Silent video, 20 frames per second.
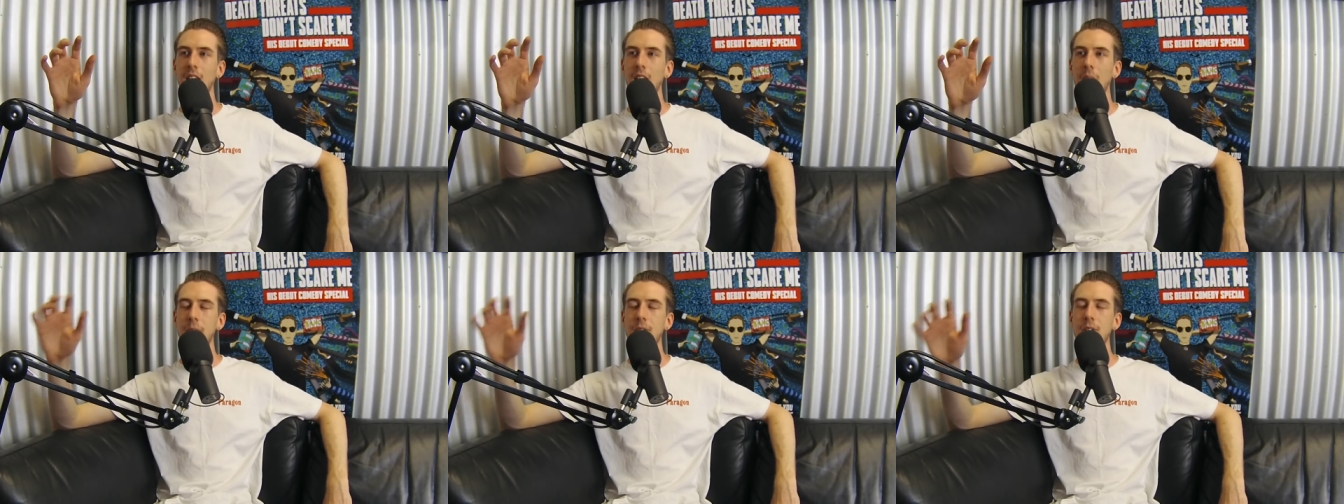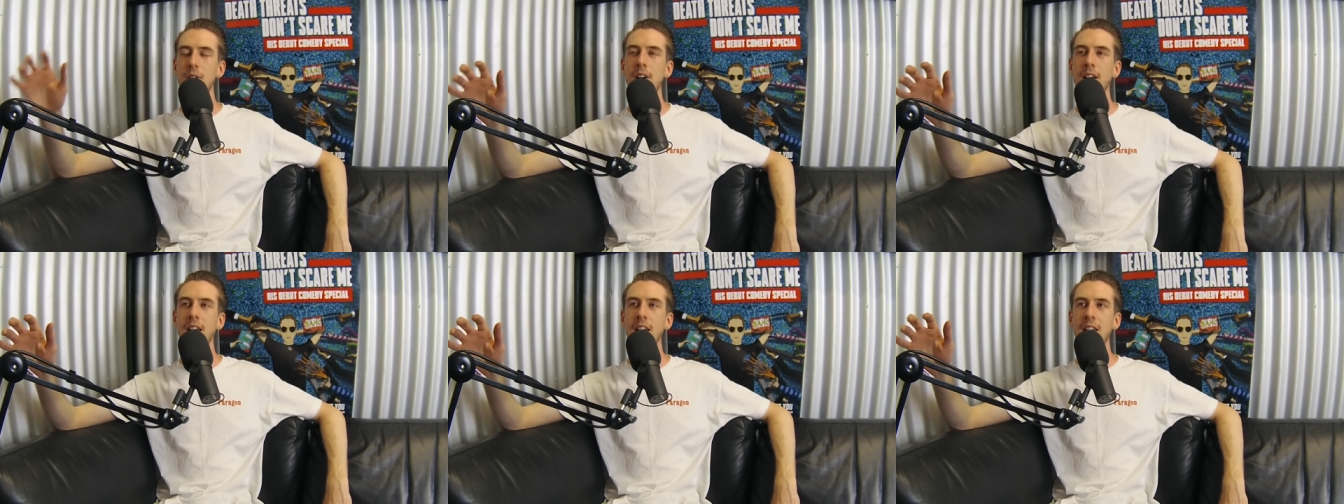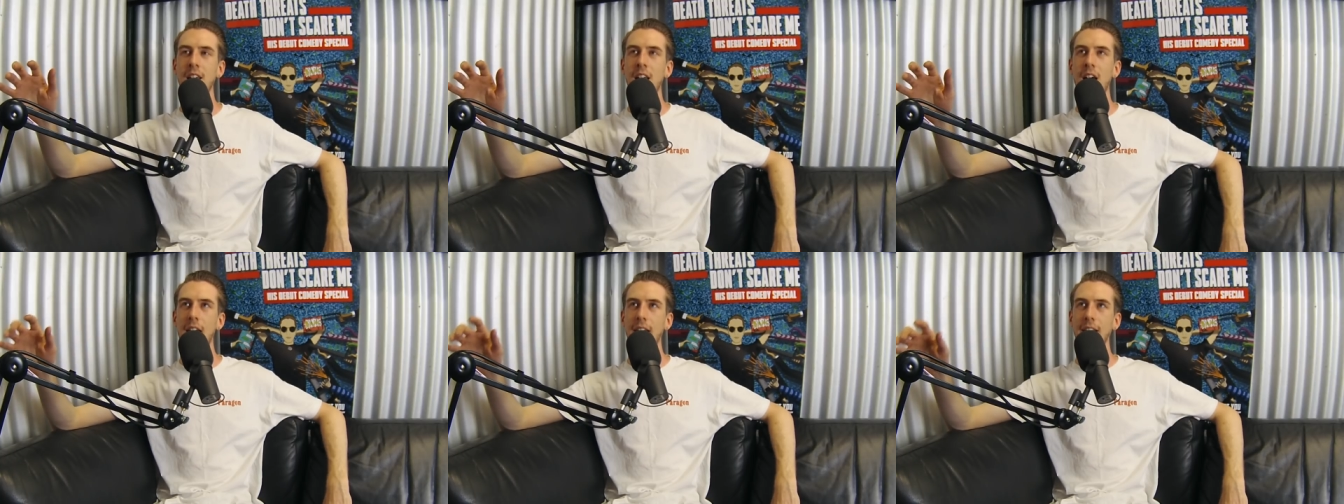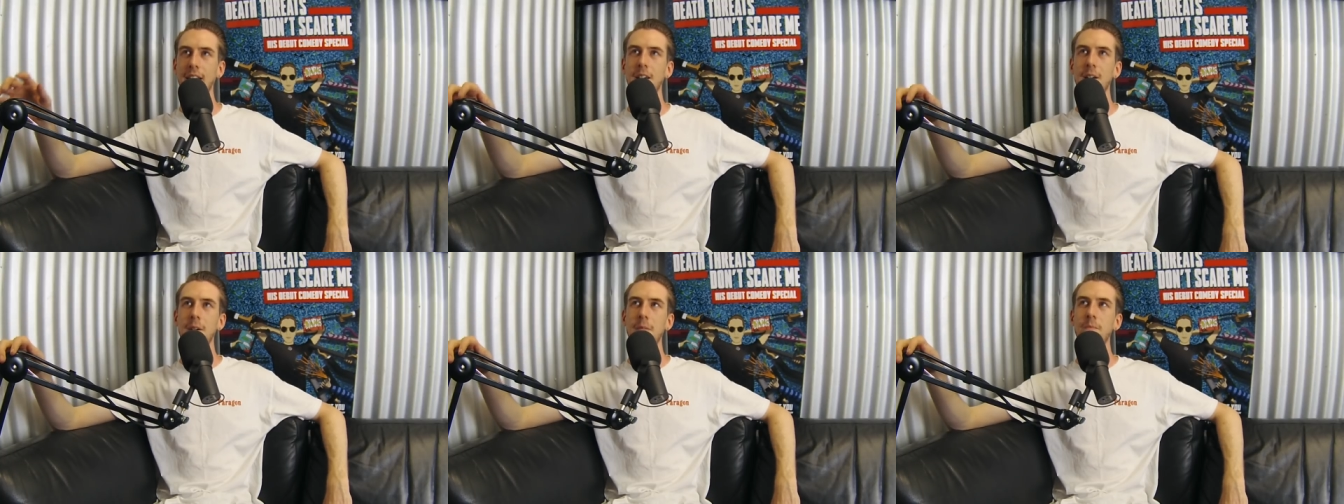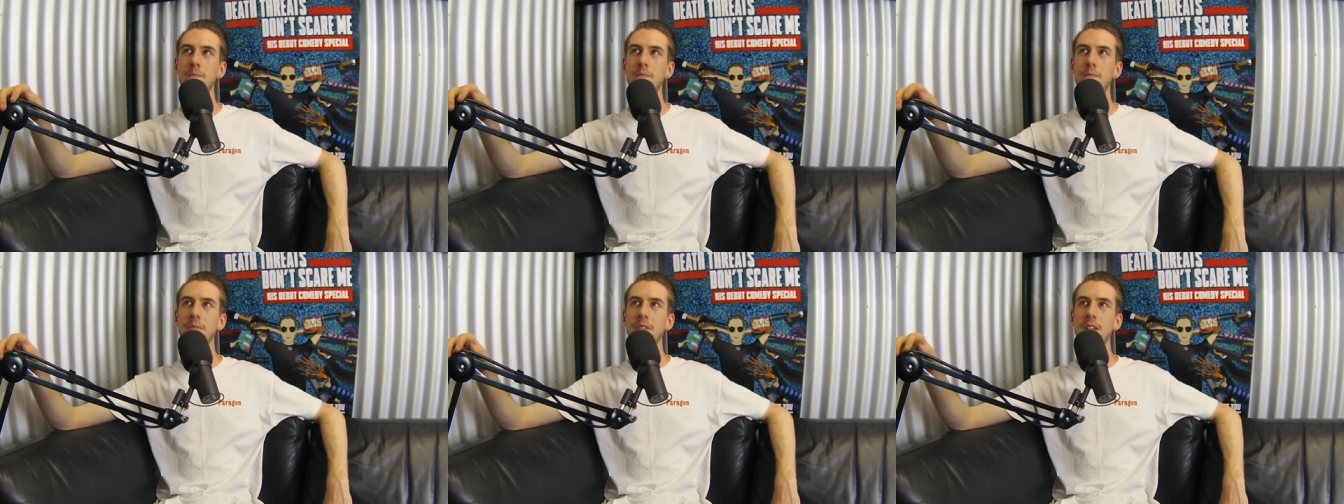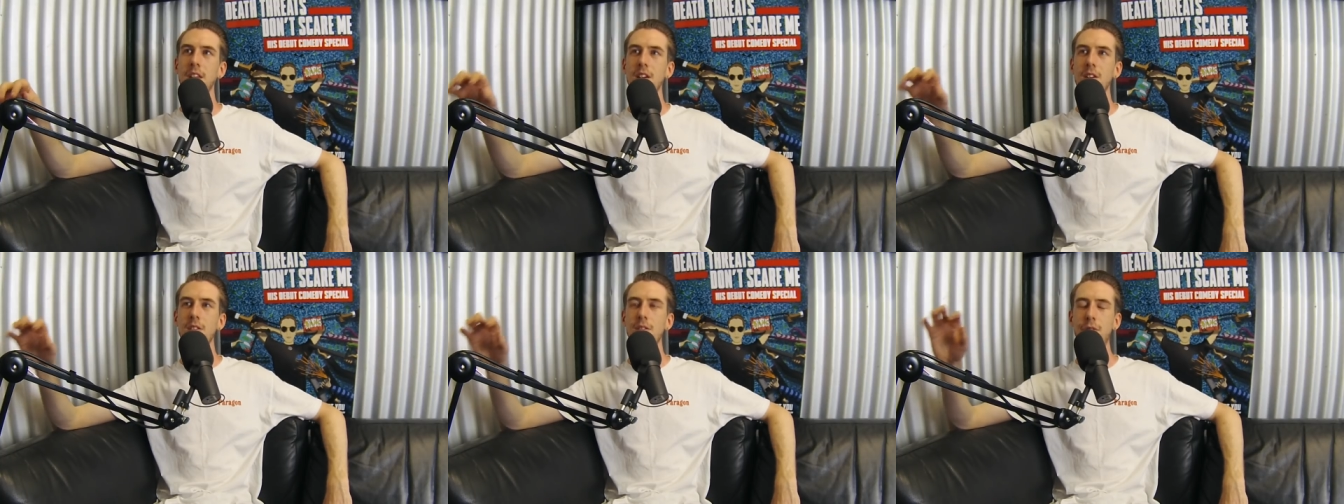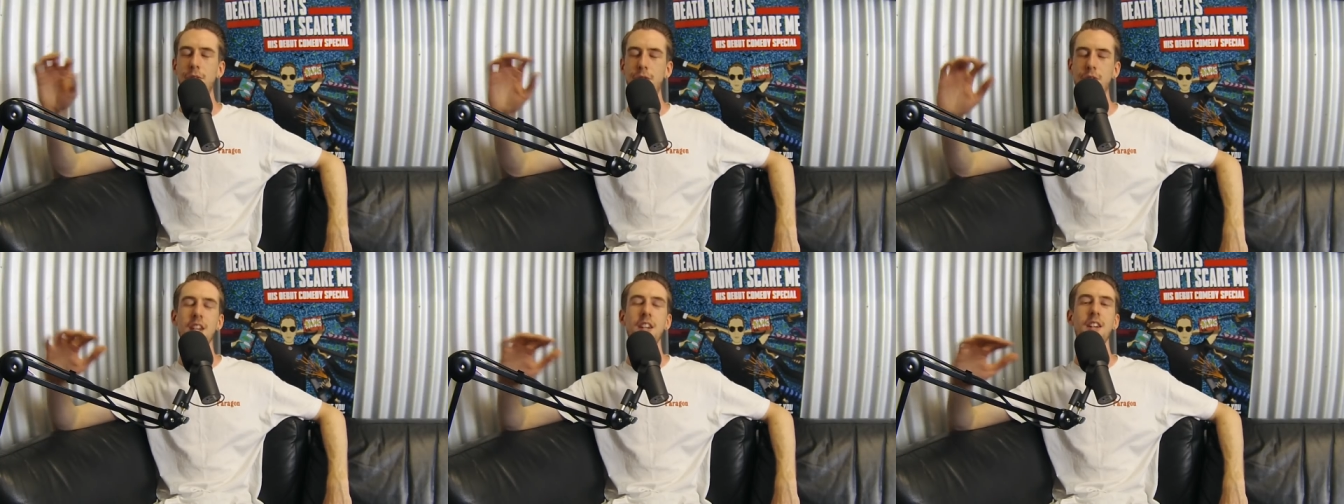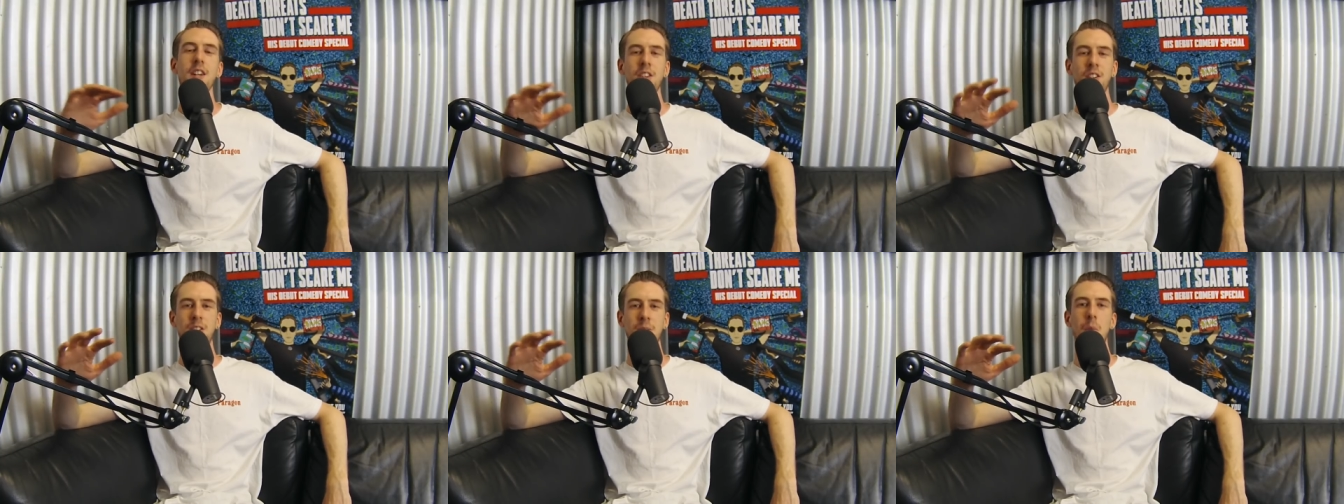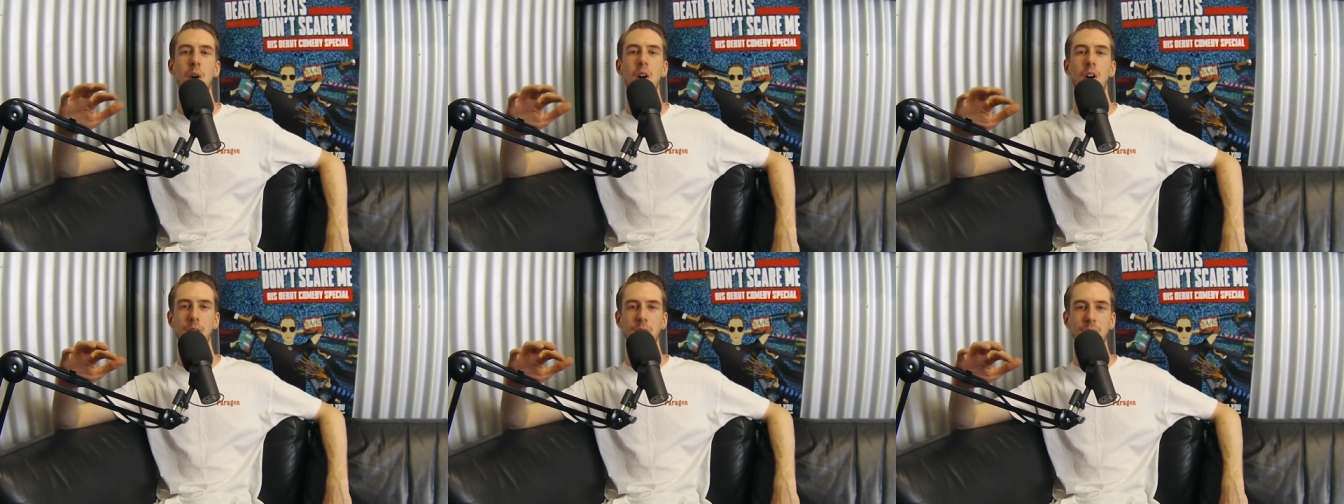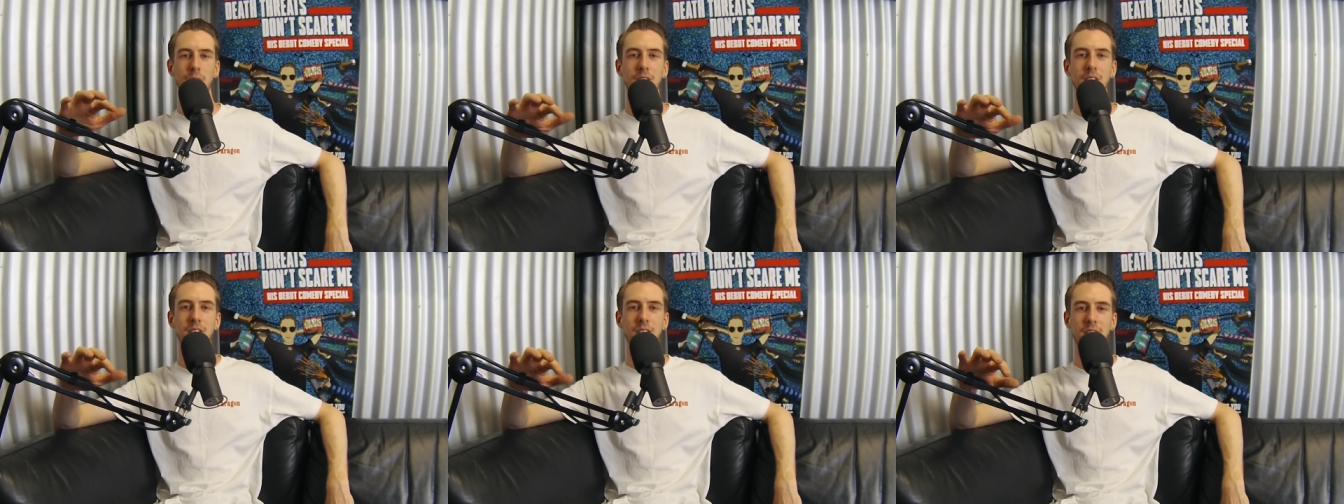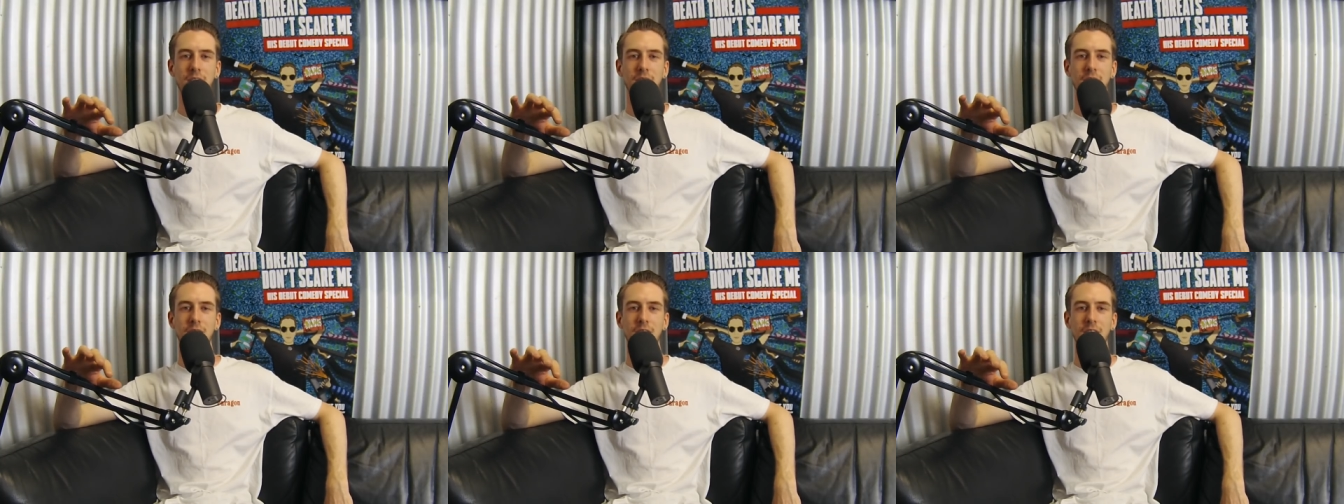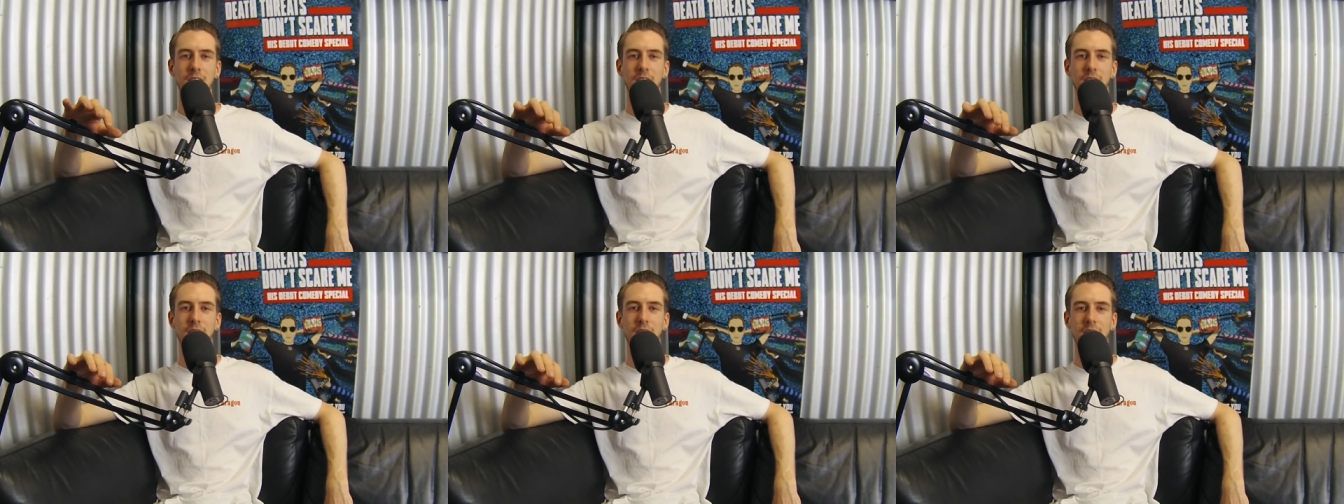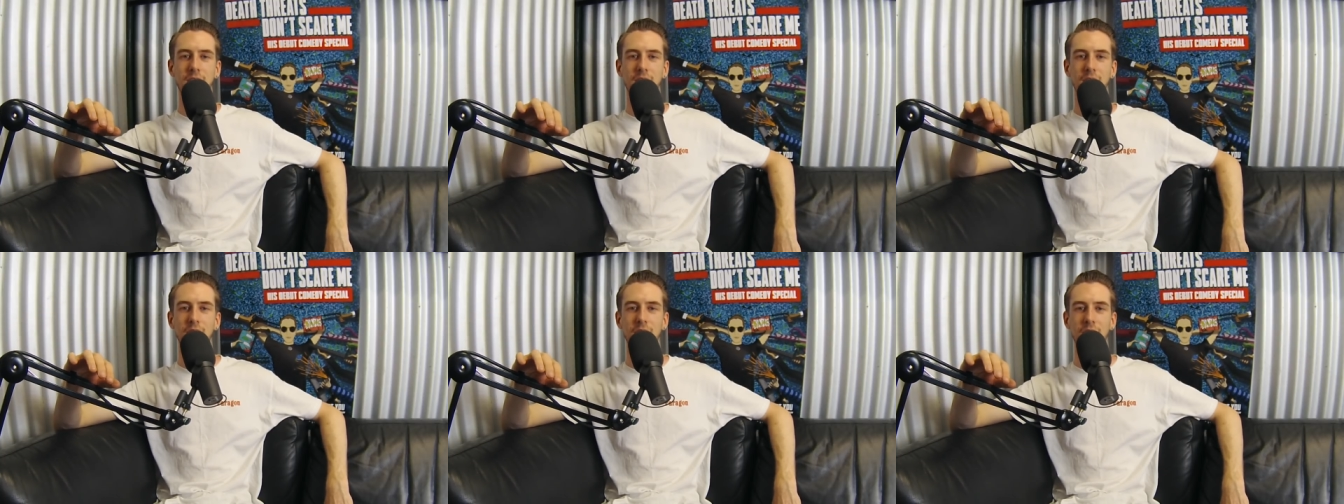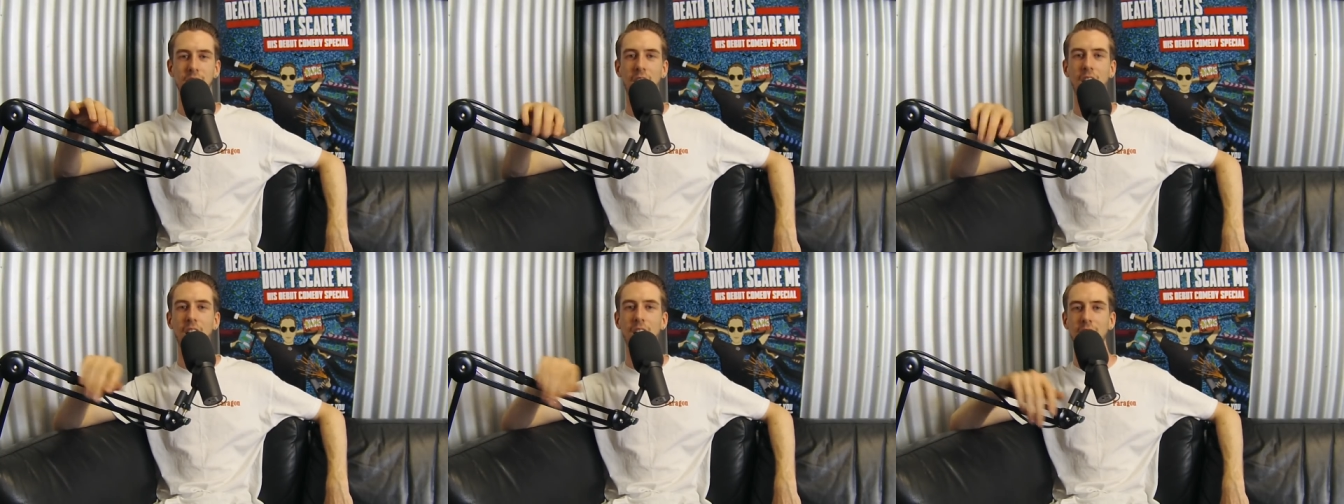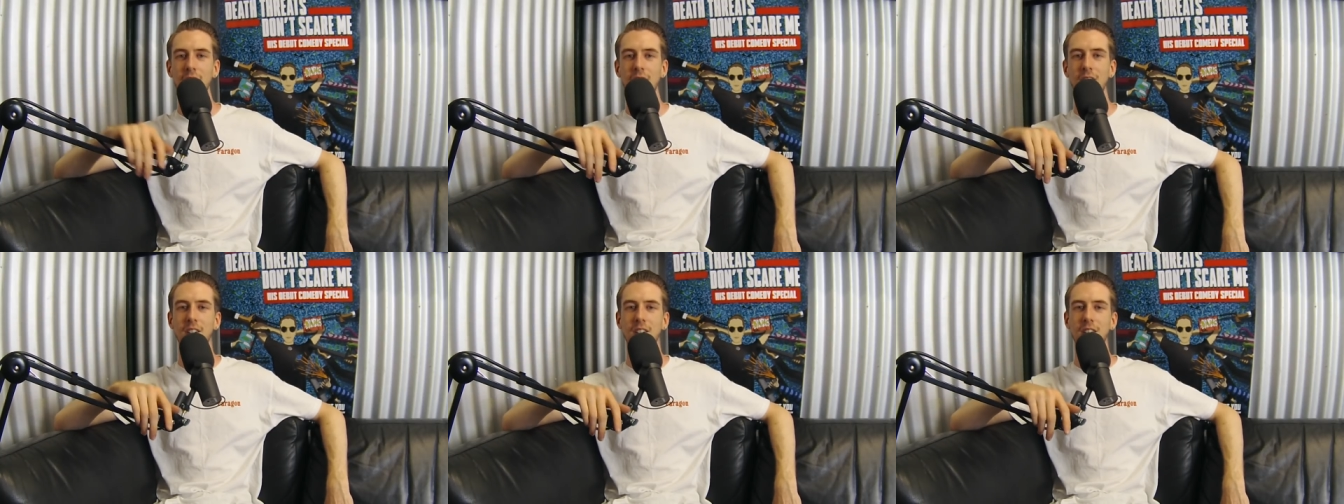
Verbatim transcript: I'm talking like fitness model. You know?